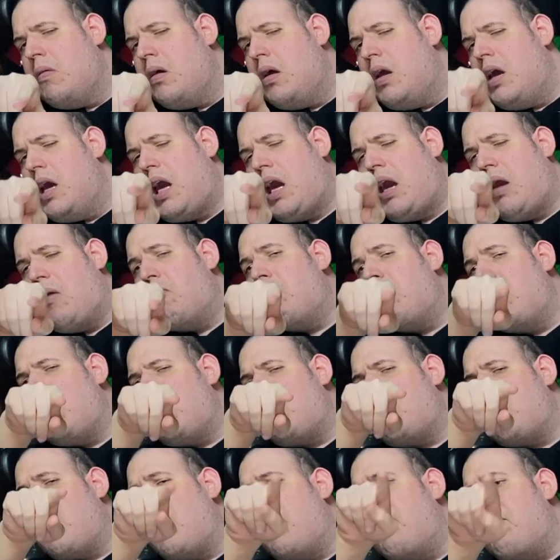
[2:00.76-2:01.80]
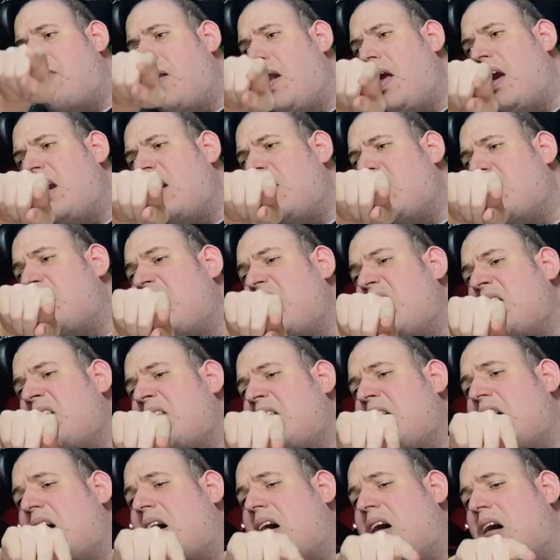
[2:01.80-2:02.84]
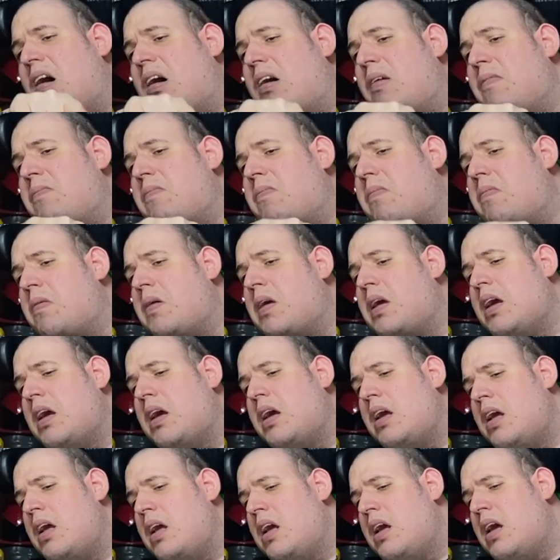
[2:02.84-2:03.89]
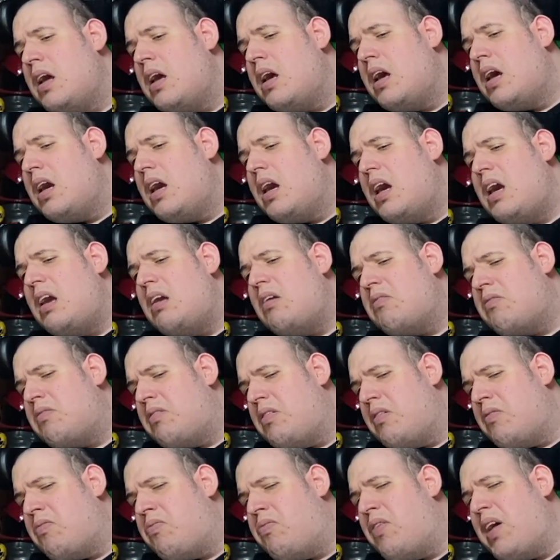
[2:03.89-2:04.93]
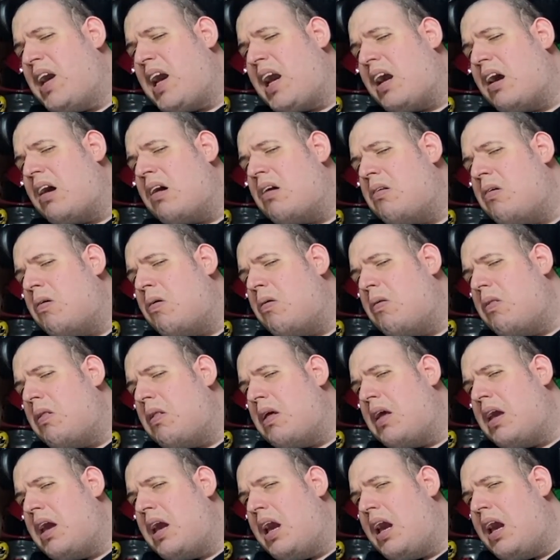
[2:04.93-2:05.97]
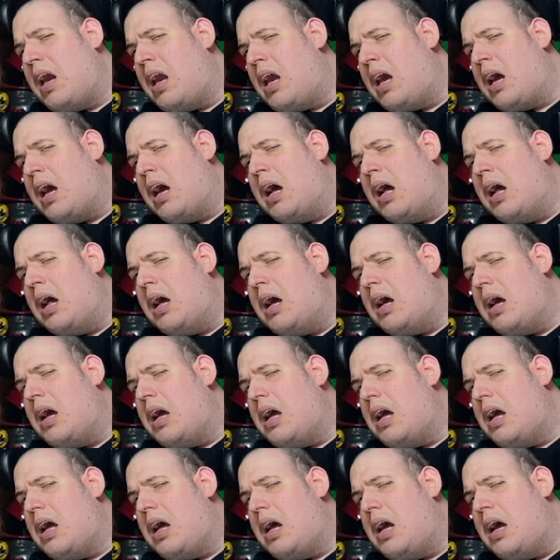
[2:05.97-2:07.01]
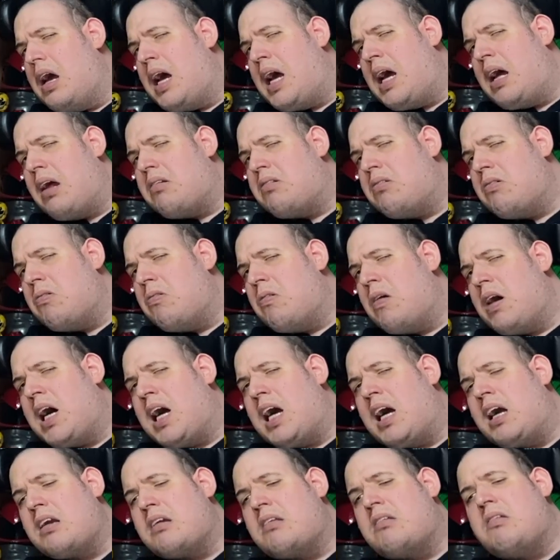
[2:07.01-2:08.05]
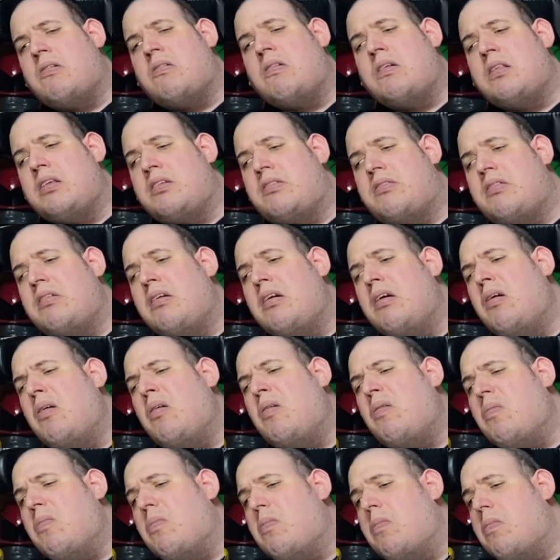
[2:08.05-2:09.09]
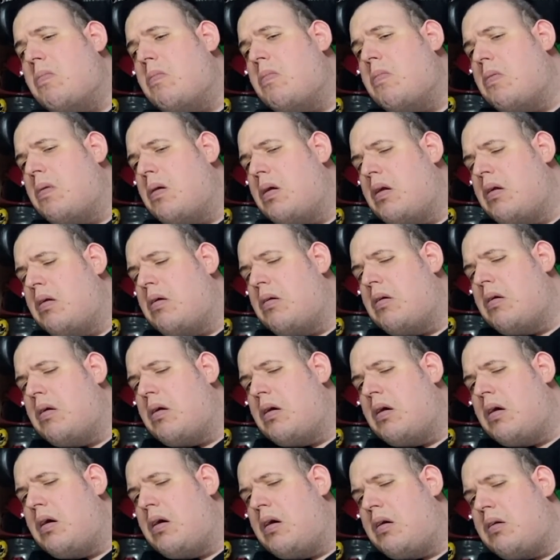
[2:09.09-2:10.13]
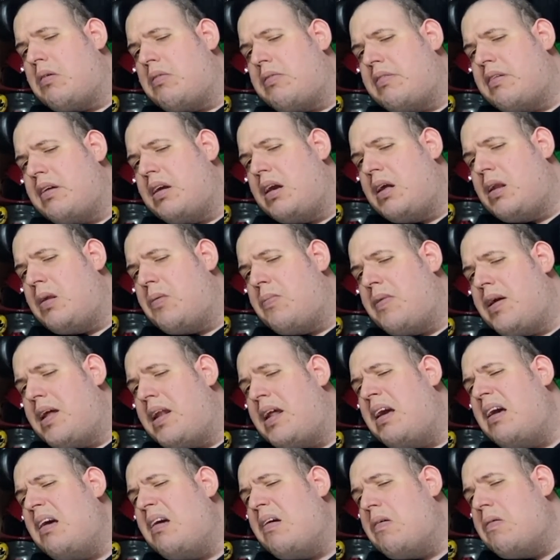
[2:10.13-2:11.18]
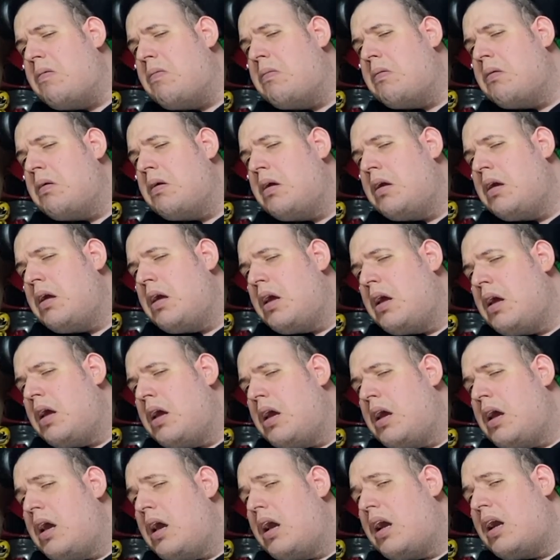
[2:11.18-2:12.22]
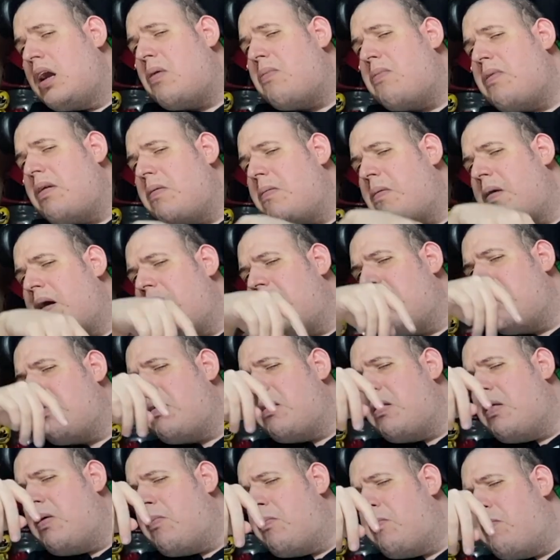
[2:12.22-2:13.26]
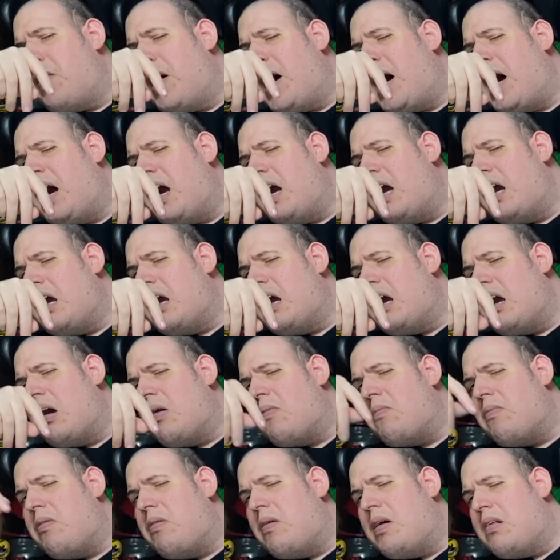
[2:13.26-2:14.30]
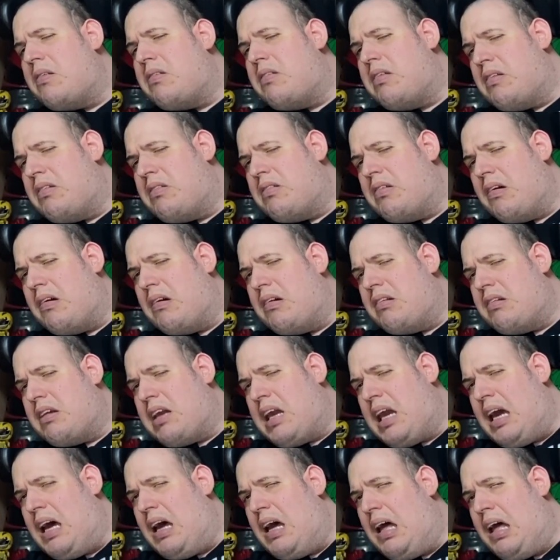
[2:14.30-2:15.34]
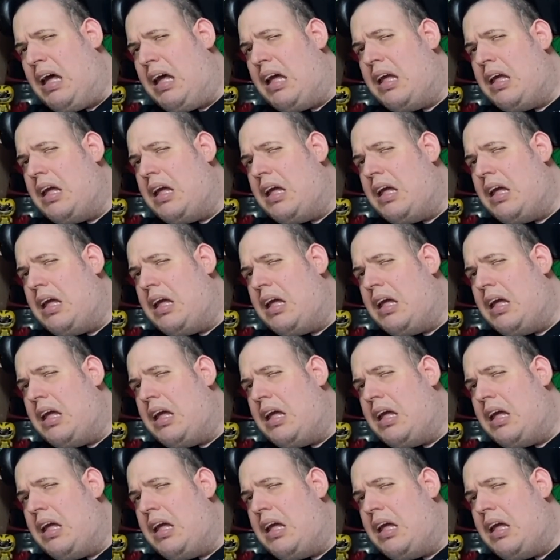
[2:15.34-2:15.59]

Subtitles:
him, which I believe this time is the figure, not the actual actor in the suit. I'll see in a minute. Coming around to the back, coming around to the side, you get a